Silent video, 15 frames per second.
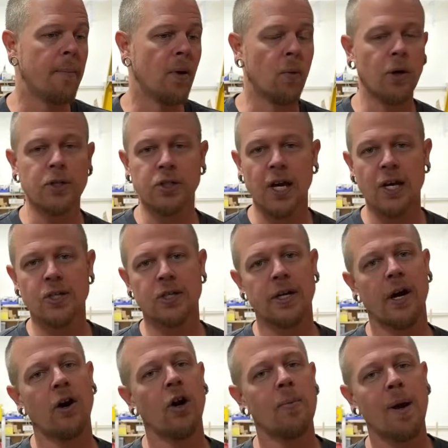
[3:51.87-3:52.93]
Worst case
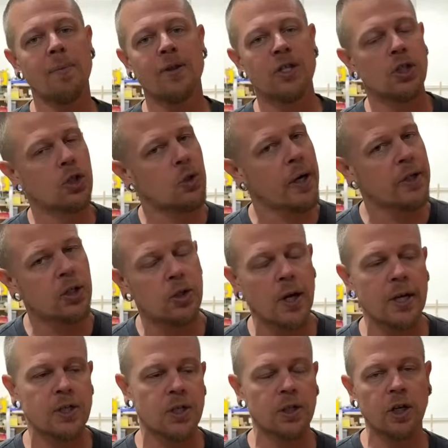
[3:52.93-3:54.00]
scenario, maybe the string
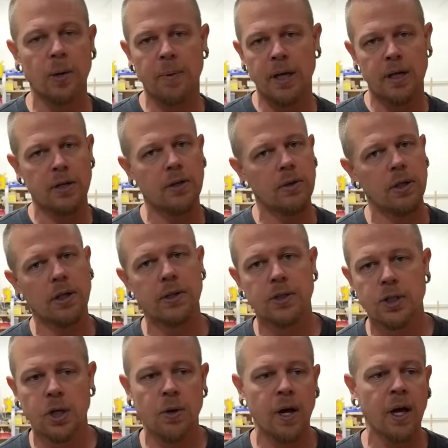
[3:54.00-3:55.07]
stretched a little bit, you do a little
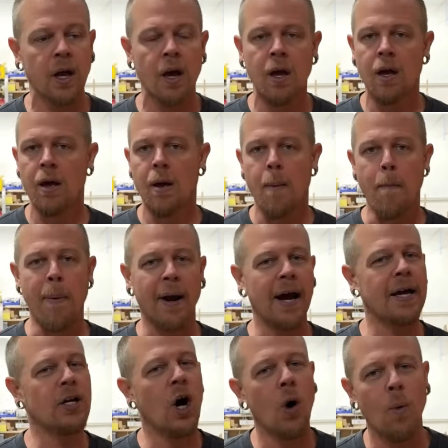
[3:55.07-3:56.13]
tuning, but
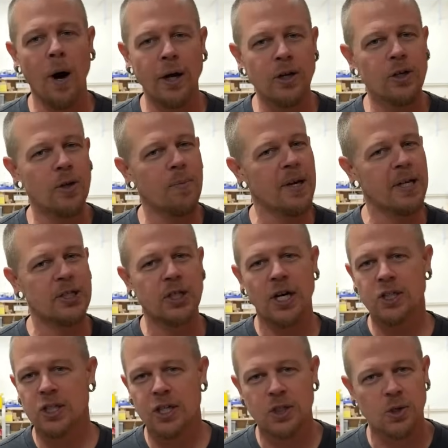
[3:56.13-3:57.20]
I don't want you to be
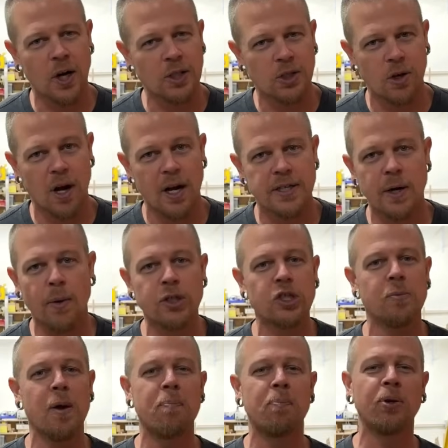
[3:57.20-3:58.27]
adjusting truss rods. I want you
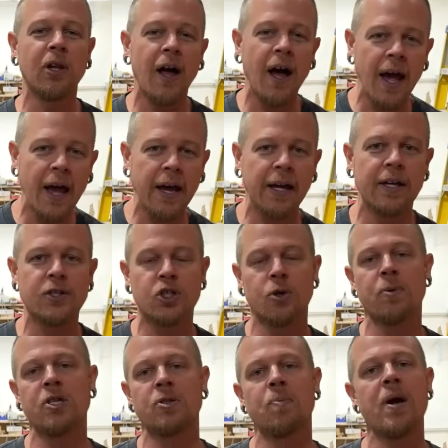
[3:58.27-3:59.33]
to be playing
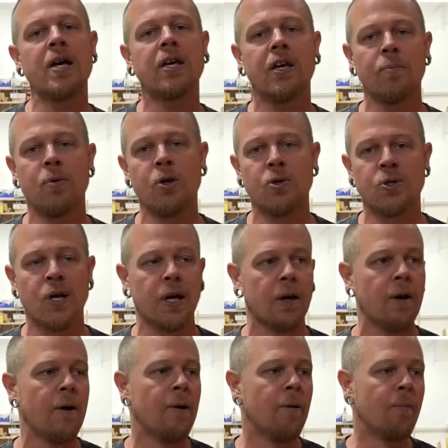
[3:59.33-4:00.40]
instruments, making music.
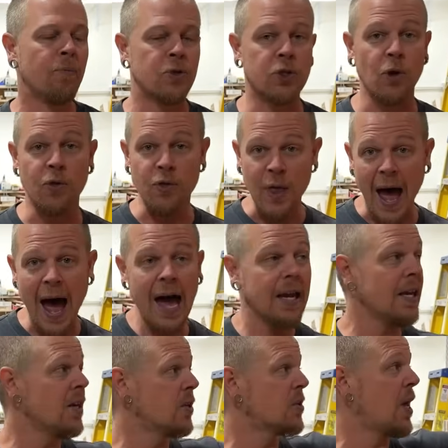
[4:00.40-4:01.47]
So that
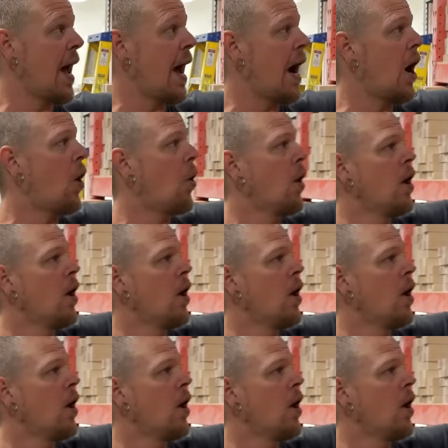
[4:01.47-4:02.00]
is how